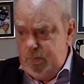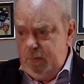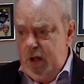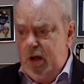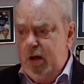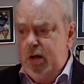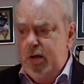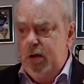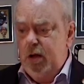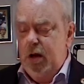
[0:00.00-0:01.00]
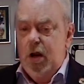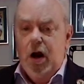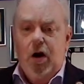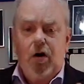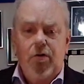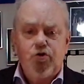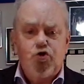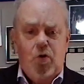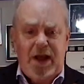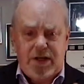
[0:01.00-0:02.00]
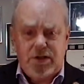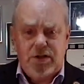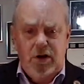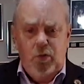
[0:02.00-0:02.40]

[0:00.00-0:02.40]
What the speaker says: Our dress,